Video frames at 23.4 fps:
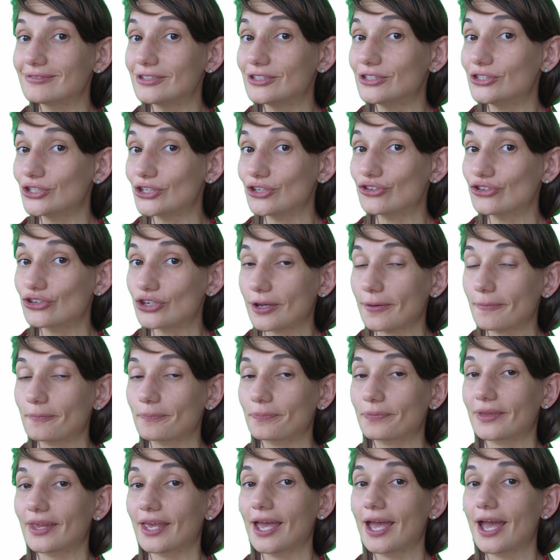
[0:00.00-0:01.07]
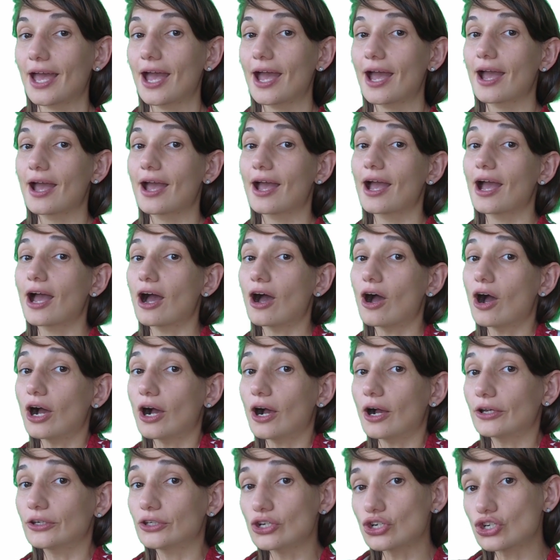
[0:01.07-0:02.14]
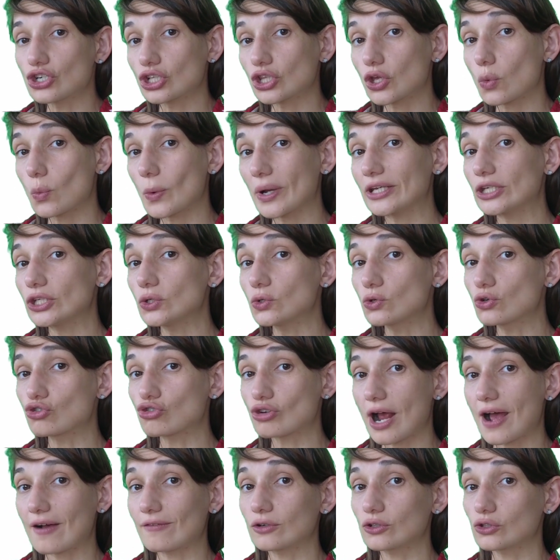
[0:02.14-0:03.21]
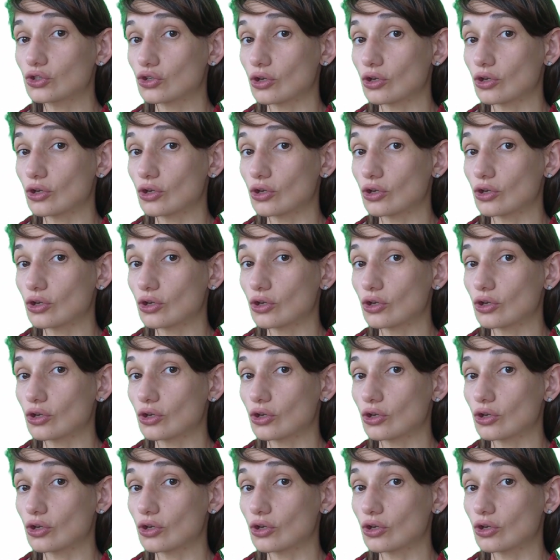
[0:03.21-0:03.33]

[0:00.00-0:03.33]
Dingy. Usually when you travel